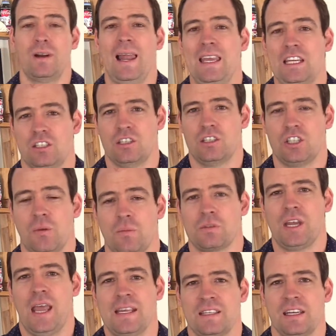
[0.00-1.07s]
relationships,
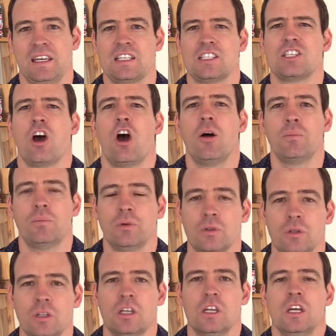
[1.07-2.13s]
as an
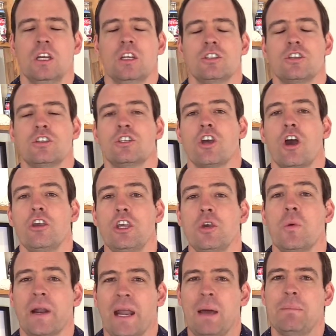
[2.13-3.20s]
example to show you
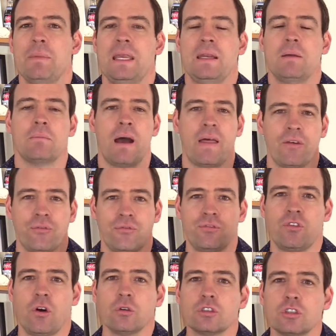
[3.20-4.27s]
what I mean by the
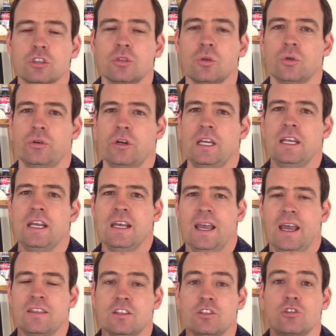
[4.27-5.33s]
false story
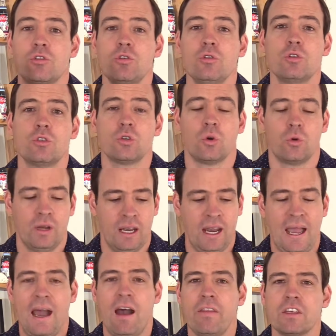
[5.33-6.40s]
and the true story and
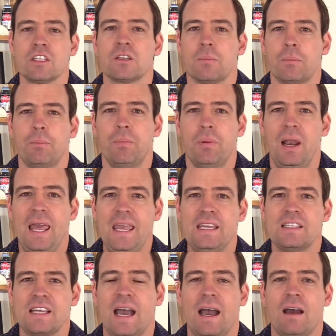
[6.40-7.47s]
how this
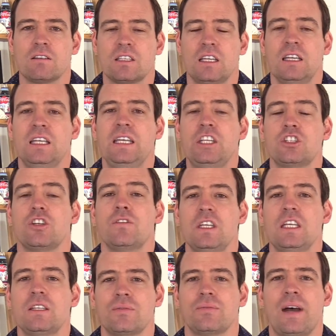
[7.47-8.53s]
plays out in each of
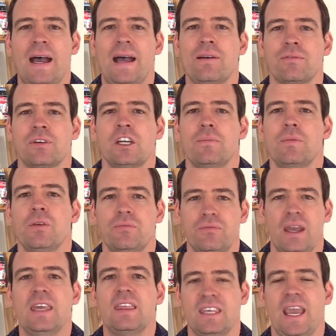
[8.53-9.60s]
these 5
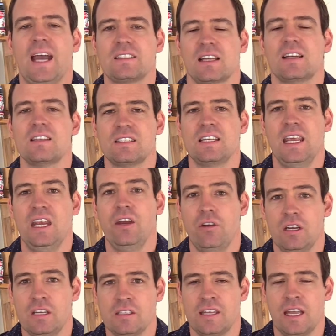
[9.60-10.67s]
faith catalyst
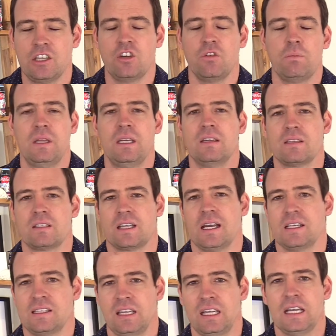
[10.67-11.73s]
areas that you've been
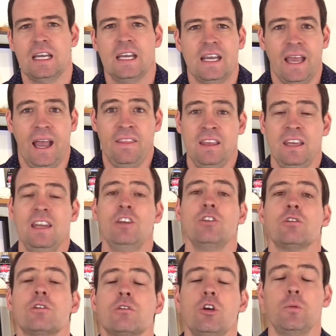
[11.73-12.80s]
discussing. And then in
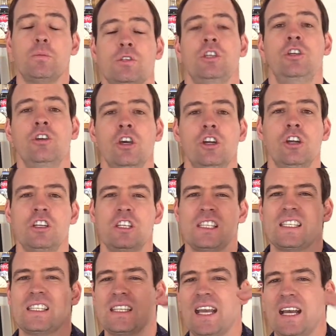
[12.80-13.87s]
your groups, you're going to
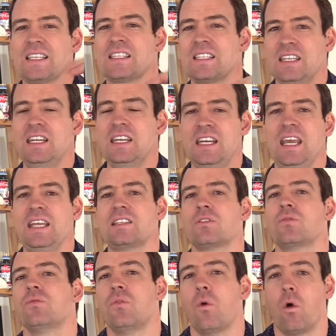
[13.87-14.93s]
discuss the next
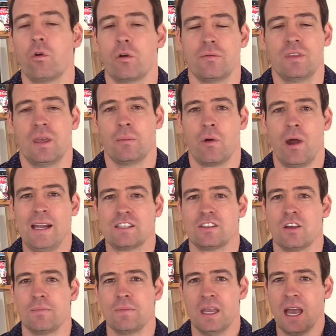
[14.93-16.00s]
4 of them, right?
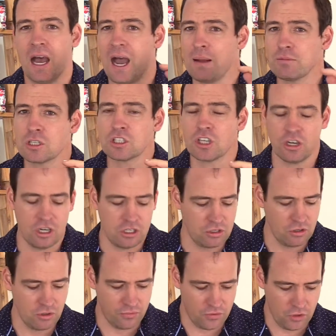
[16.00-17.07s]
So I'm just going to do
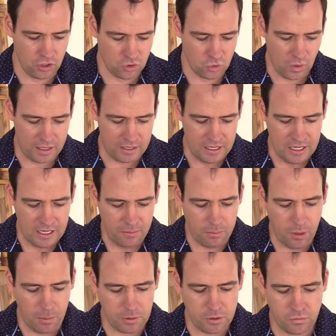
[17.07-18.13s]
the first one,
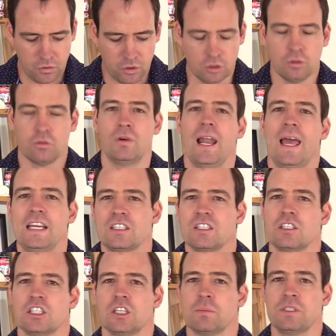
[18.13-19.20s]
purposeful
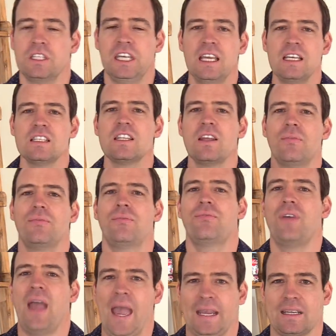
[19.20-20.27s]
relationships. Here's the
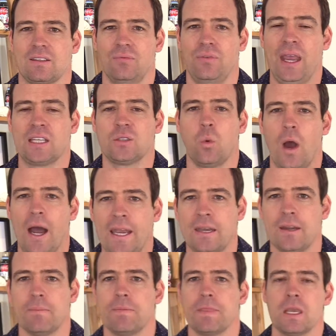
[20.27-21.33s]
fact. Fact 1,
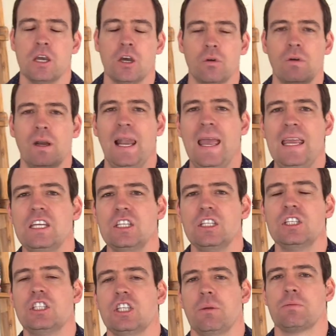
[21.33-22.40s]

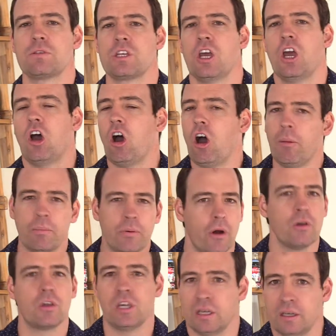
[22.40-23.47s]
relationships are
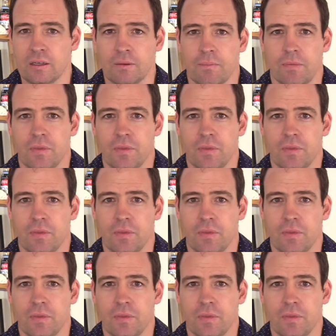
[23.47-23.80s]
broken.